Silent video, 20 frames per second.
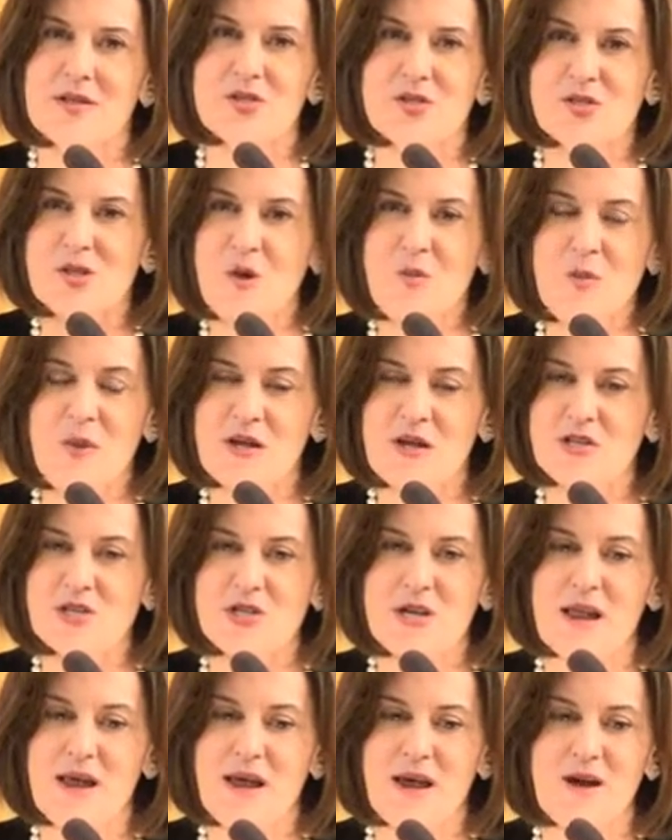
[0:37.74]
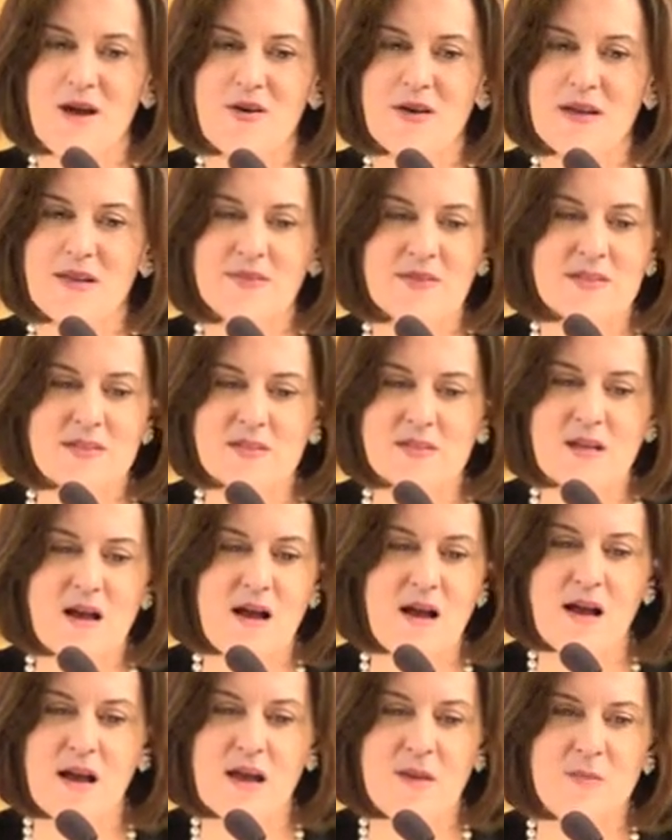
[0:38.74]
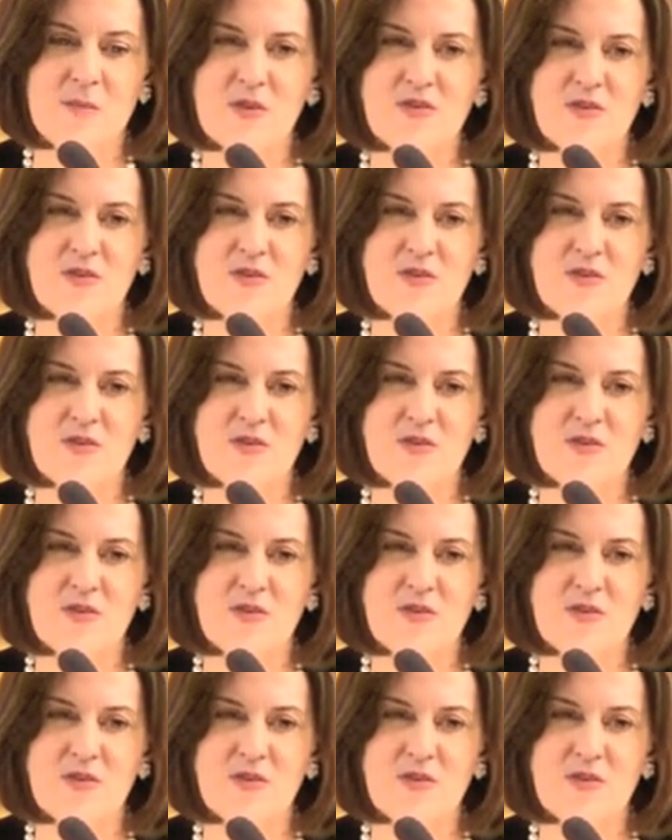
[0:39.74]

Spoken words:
so much now at this time